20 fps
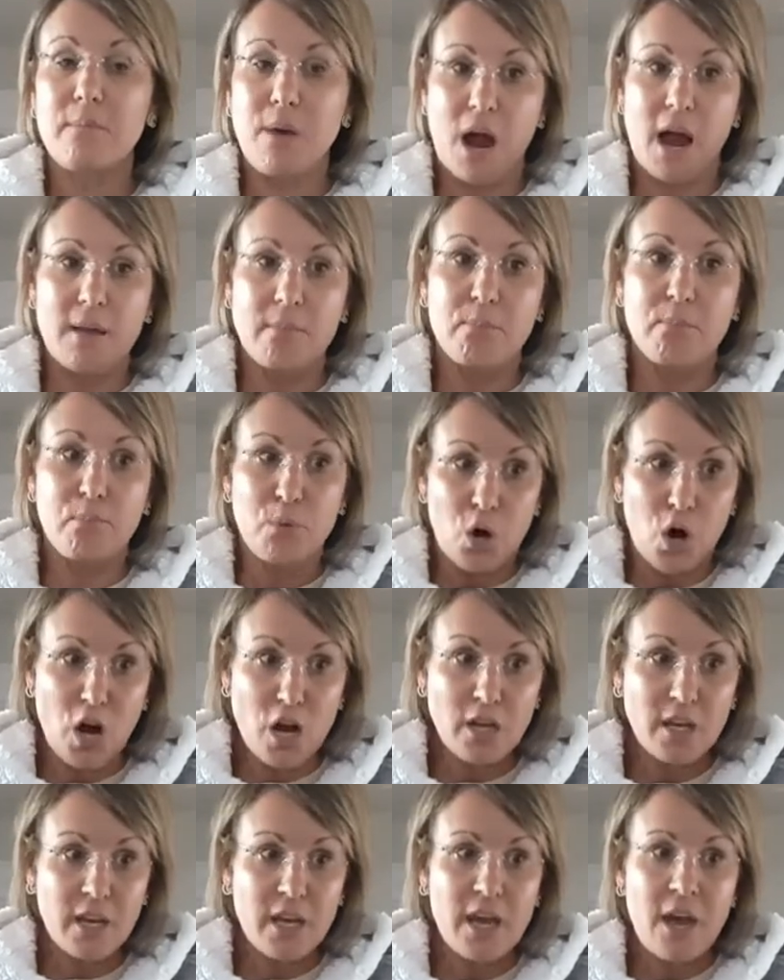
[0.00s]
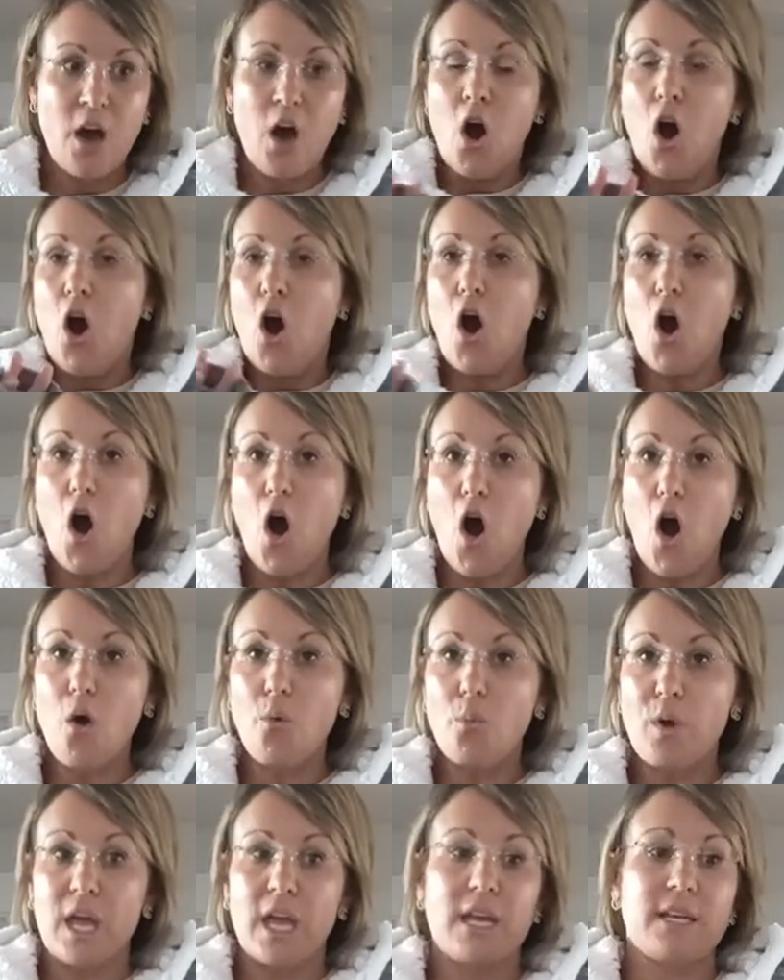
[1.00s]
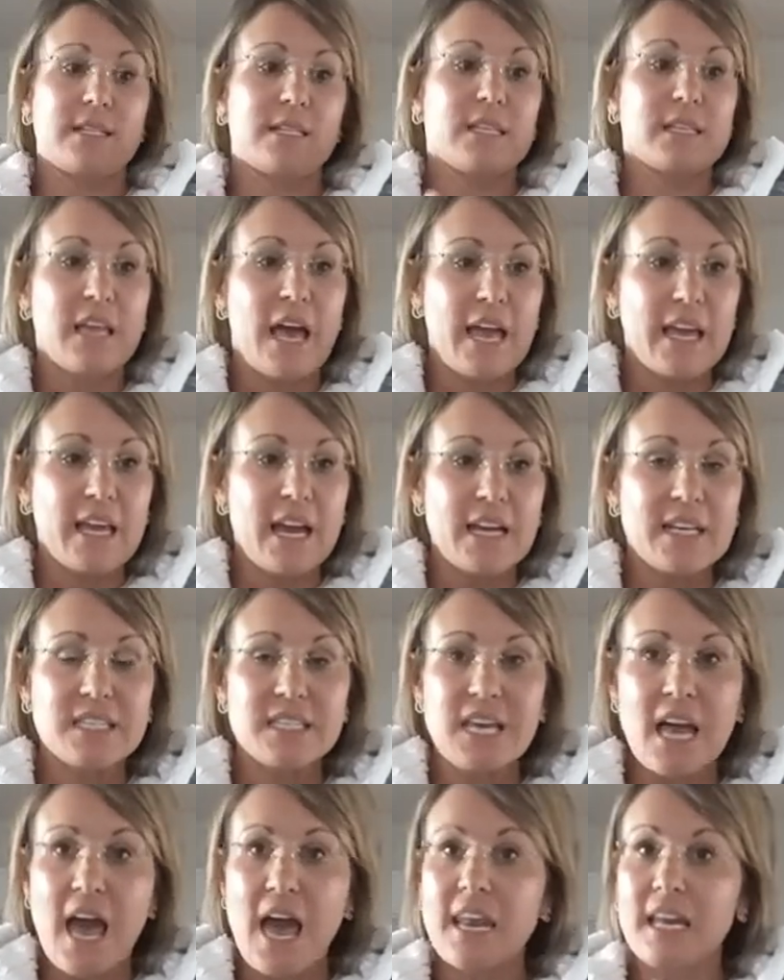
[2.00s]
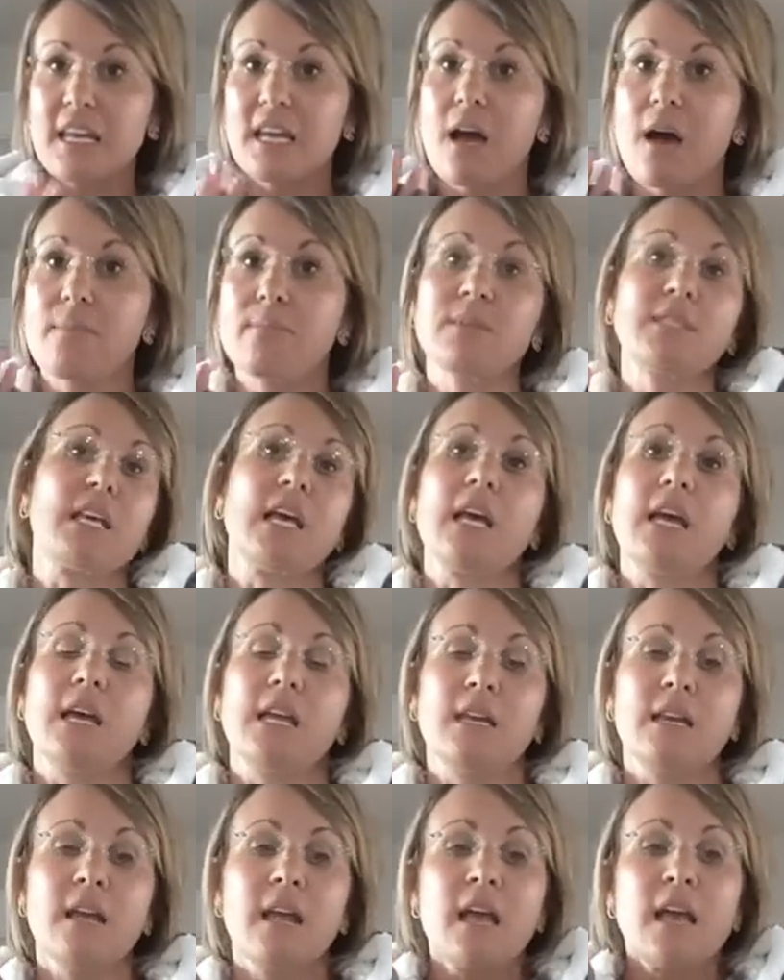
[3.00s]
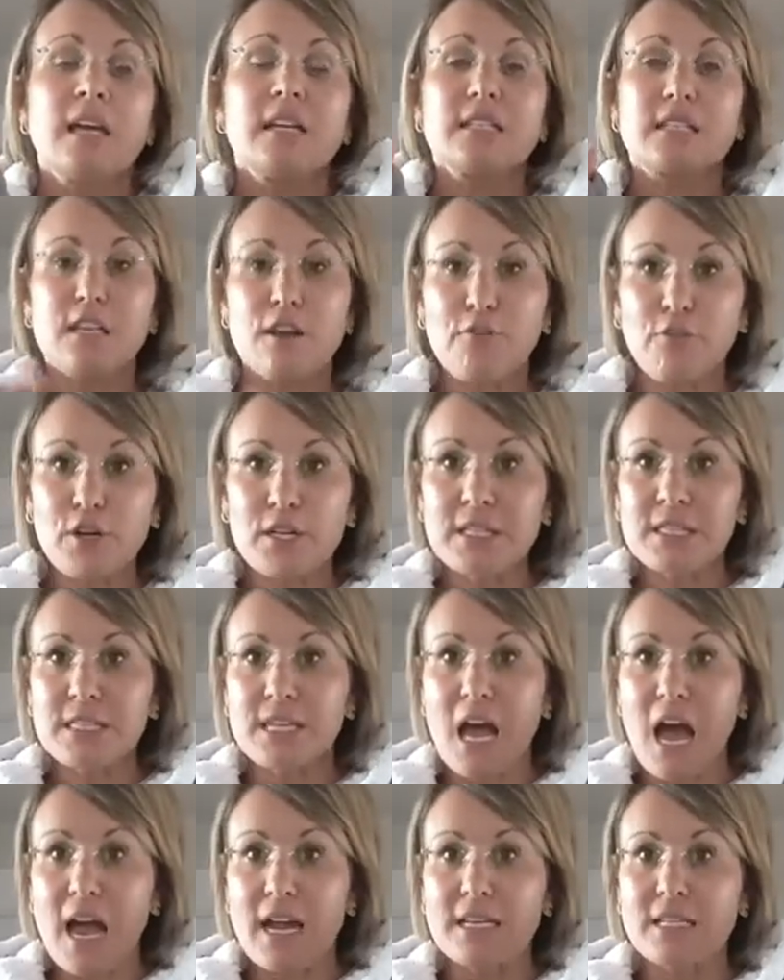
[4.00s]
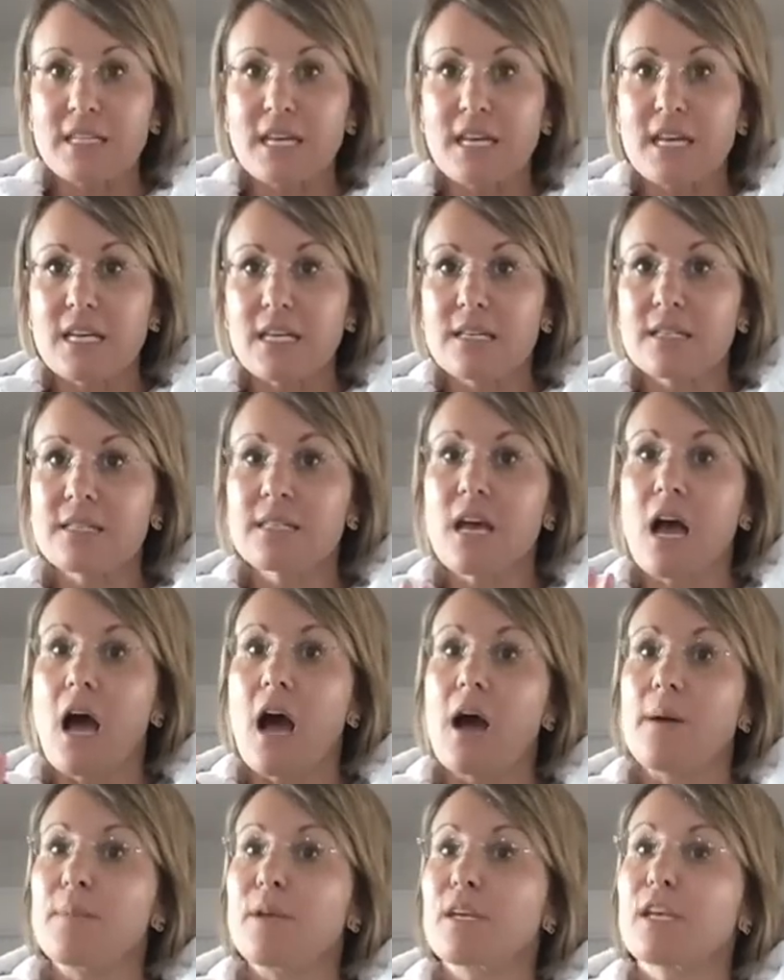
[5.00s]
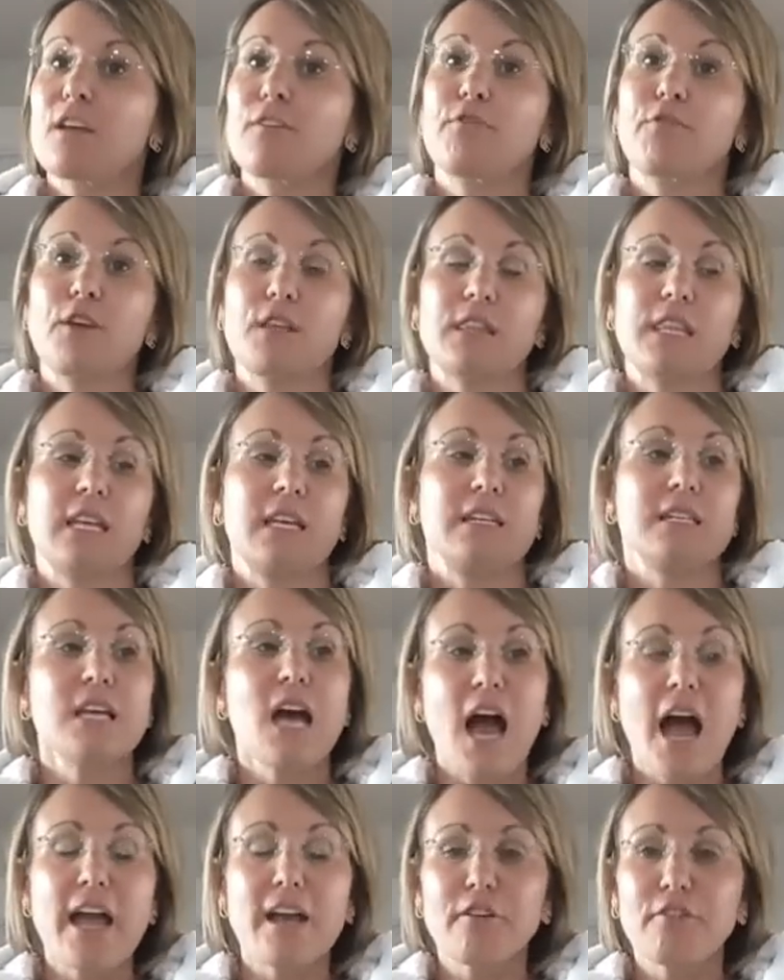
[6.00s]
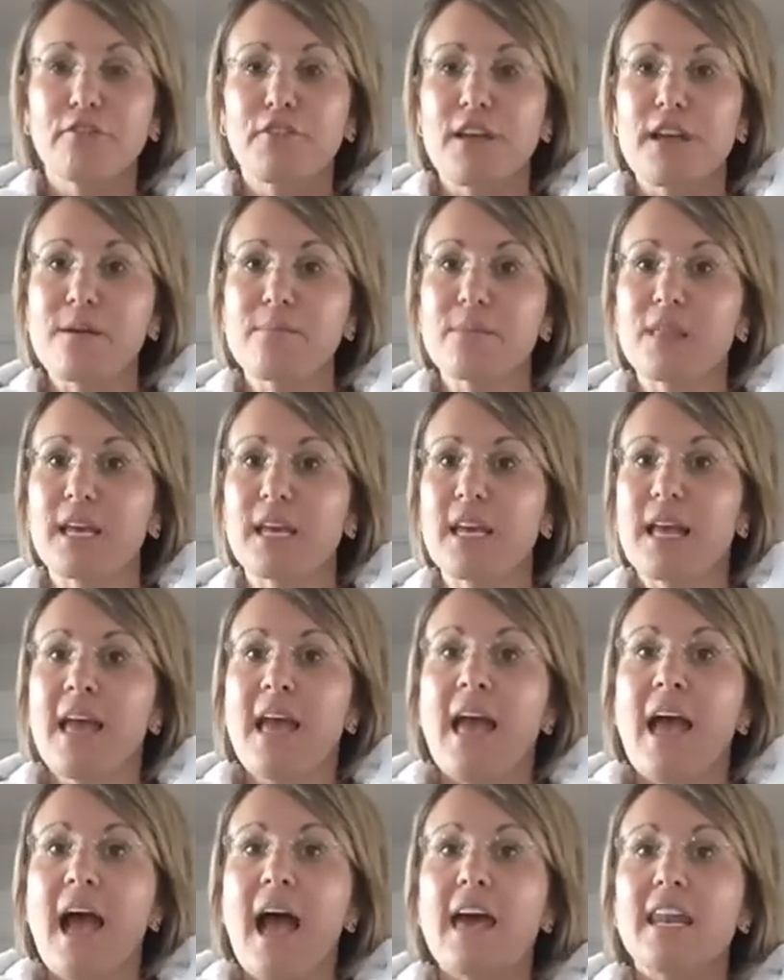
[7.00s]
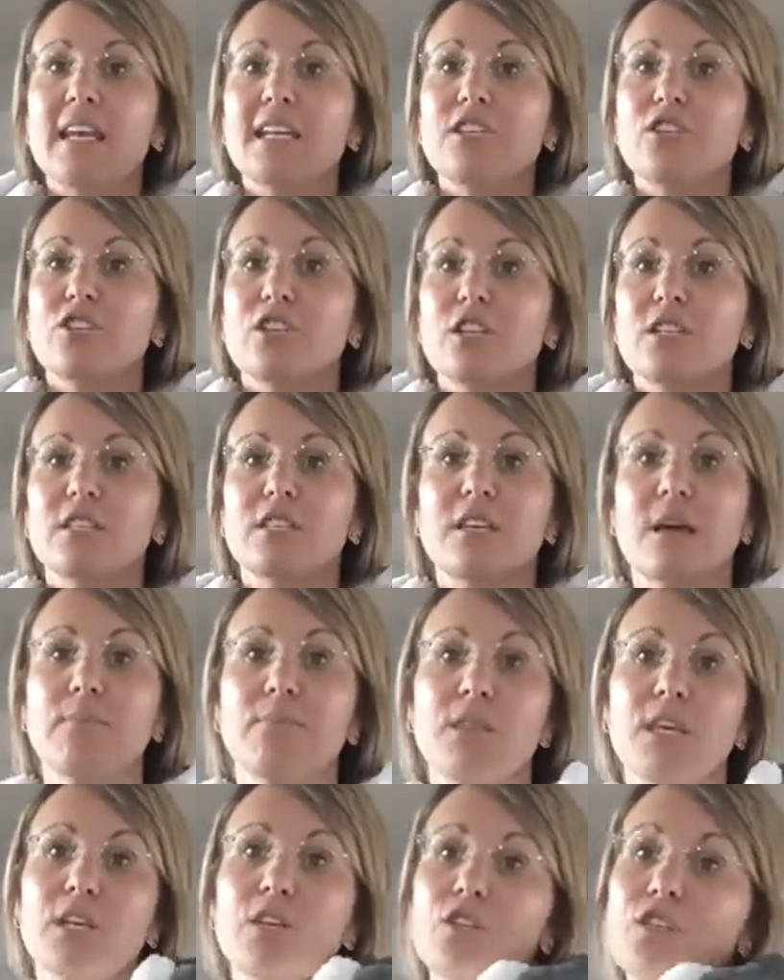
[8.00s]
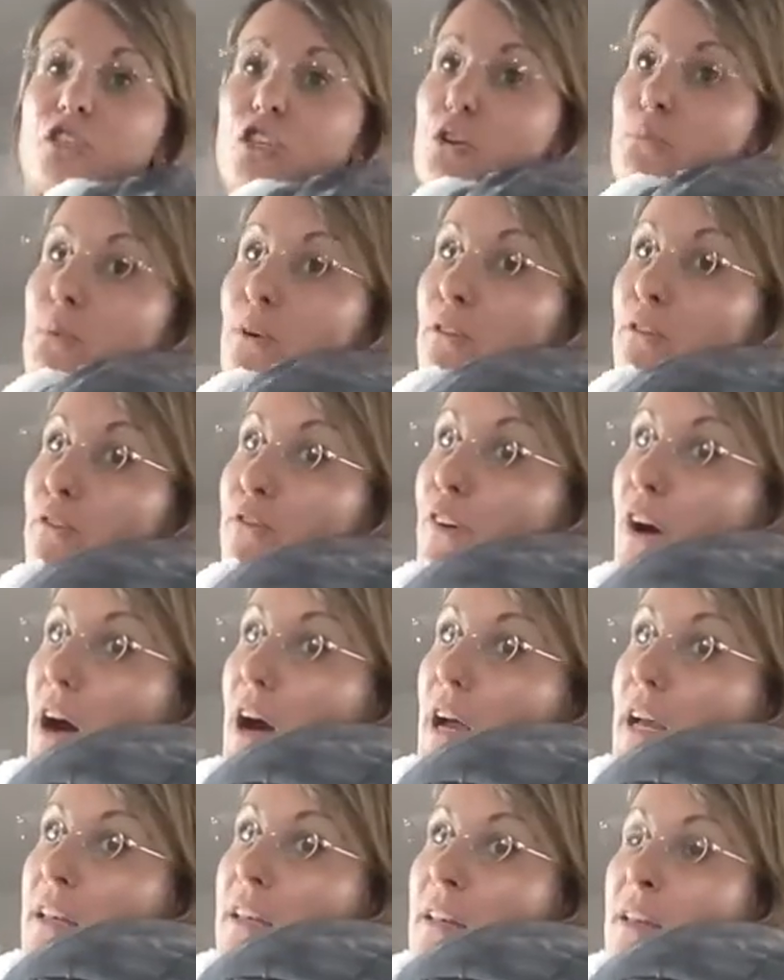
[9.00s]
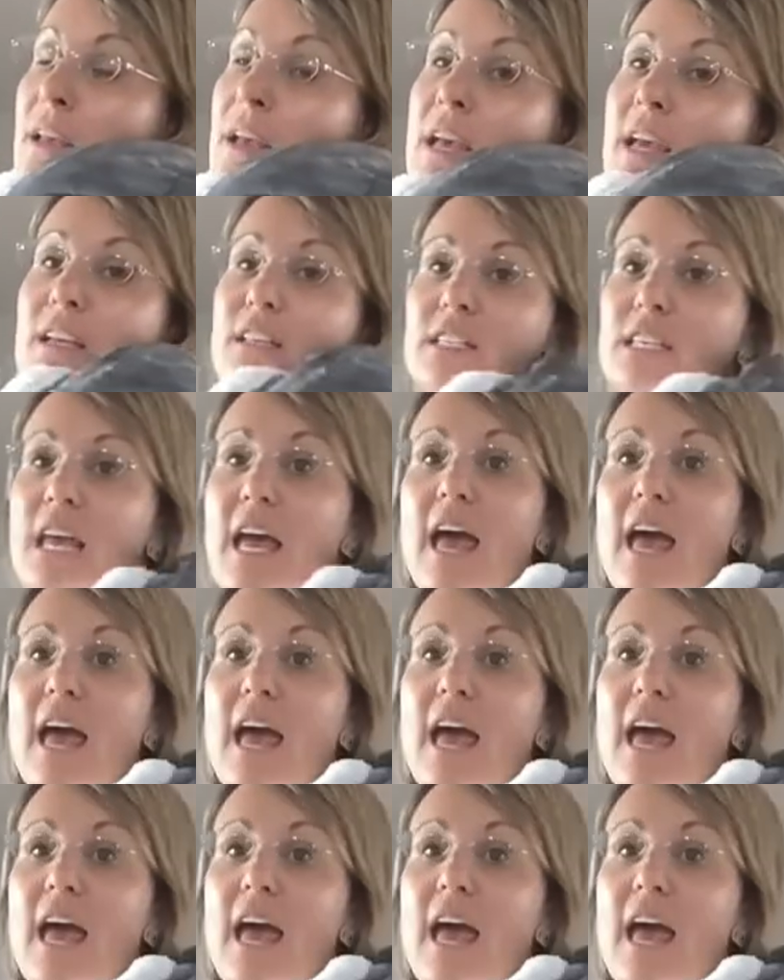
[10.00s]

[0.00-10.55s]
my book. Always, like I said, it comes in different sizes. Um, it could fit the entire family, and it's just something super fun to